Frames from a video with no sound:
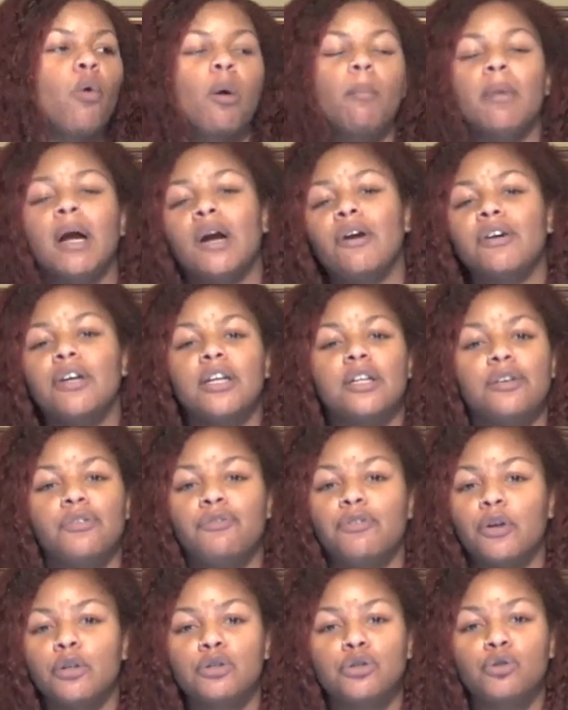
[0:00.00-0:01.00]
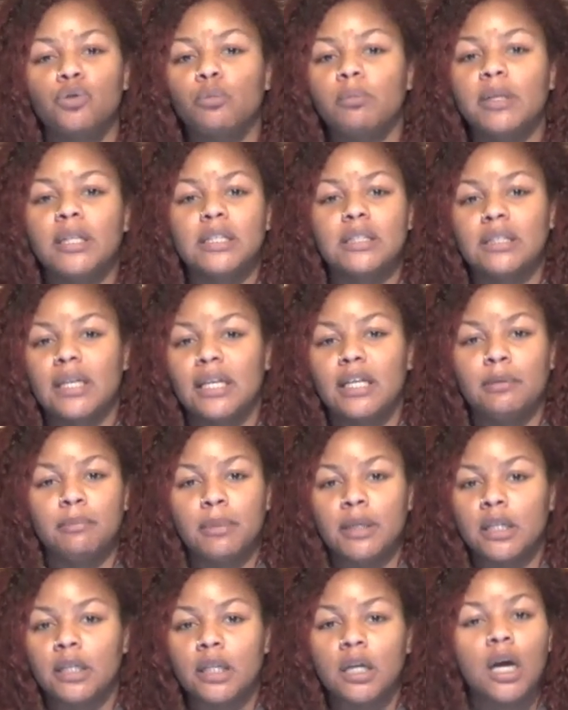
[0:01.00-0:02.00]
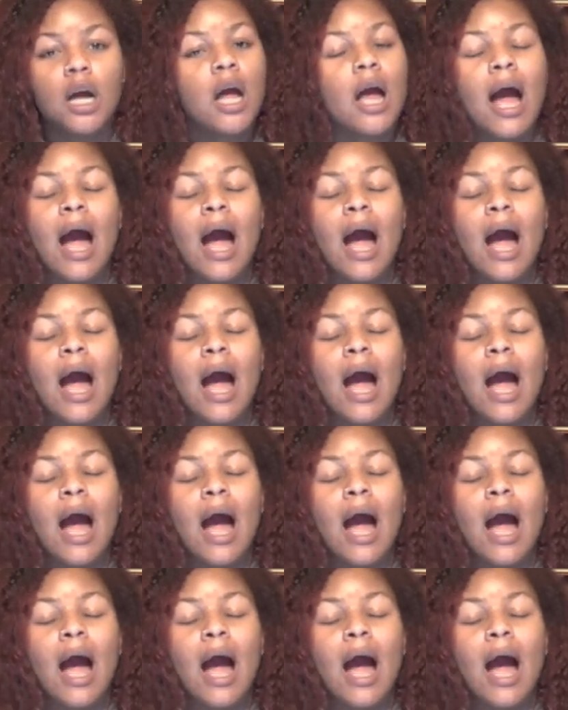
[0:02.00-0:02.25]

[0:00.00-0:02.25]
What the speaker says: want to marry her in the first 2 minutes that he meet her.